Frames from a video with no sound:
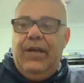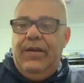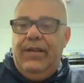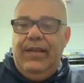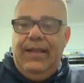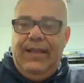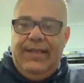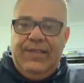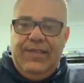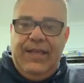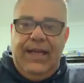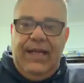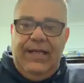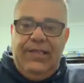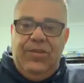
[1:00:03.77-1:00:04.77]
to the
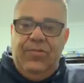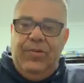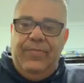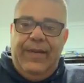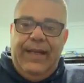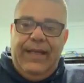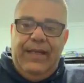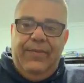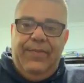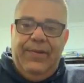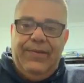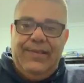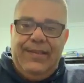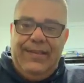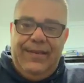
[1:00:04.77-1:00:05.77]
exchange, you would make a
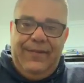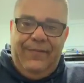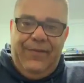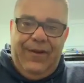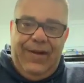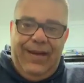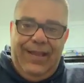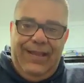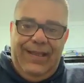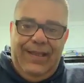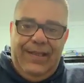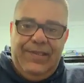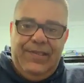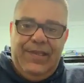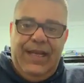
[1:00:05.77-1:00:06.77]
deposit via the
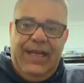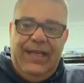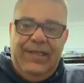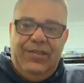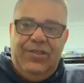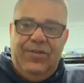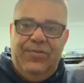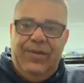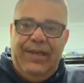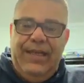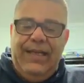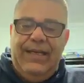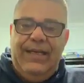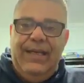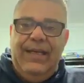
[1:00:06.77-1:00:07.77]
exchange, you would
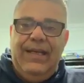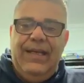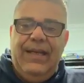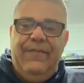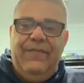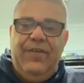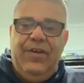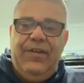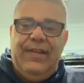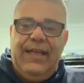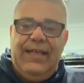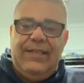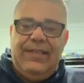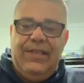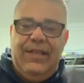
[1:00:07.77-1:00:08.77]
then convert
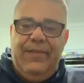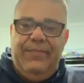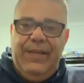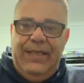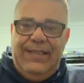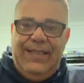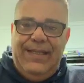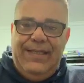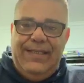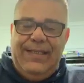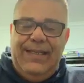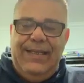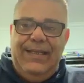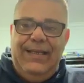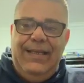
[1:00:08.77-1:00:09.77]
that to your
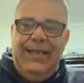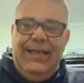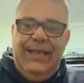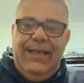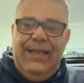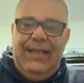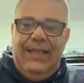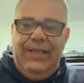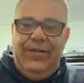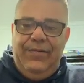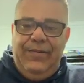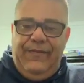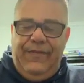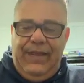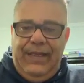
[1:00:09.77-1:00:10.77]
BTC, and then you
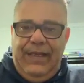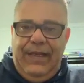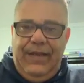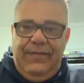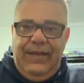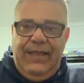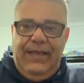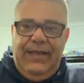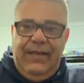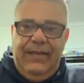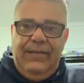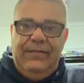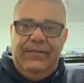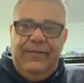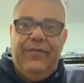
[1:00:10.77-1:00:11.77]
would fling it over here
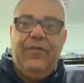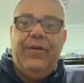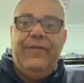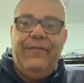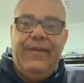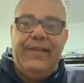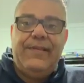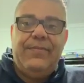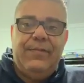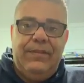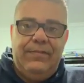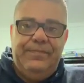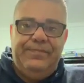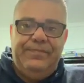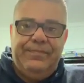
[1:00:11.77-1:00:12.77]
for investment.
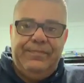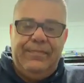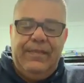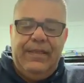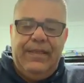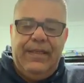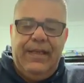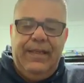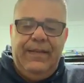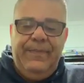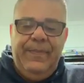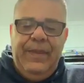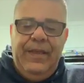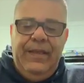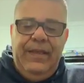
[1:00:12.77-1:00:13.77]
Okay,
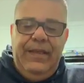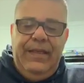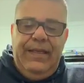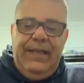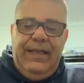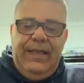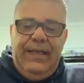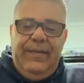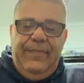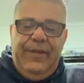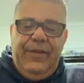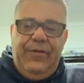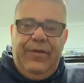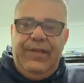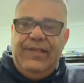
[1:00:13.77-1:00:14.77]

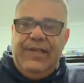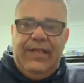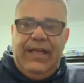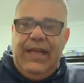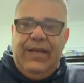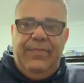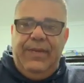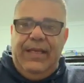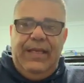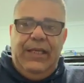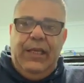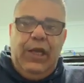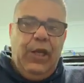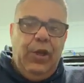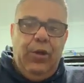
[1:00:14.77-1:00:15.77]
there is going to be
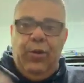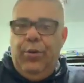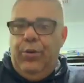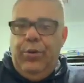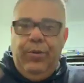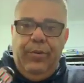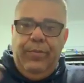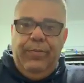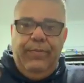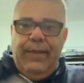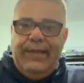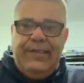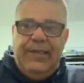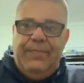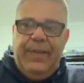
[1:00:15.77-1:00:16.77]
no
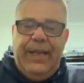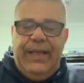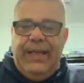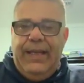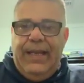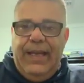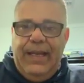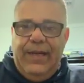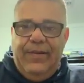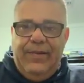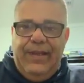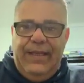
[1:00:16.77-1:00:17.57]
magic bank account